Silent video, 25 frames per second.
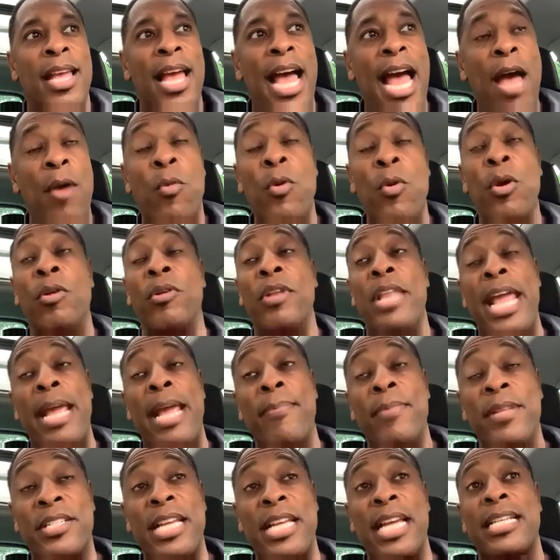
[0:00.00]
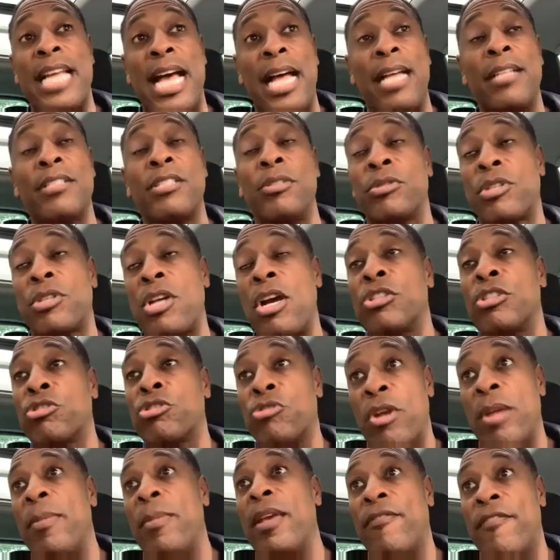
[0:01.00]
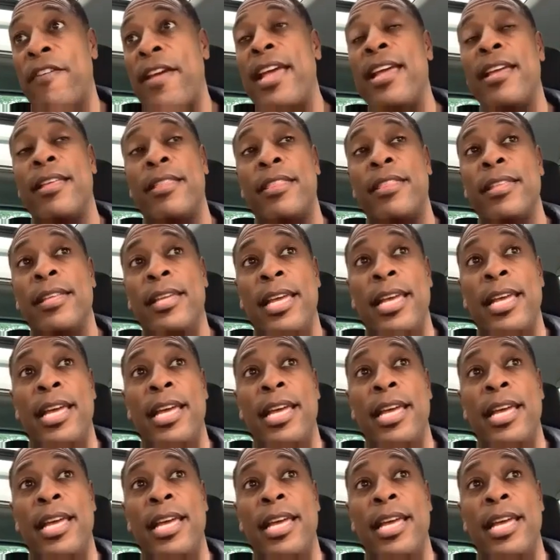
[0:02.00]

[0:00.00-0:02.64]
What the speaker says: I will name the technology. It was called Streaming Faith,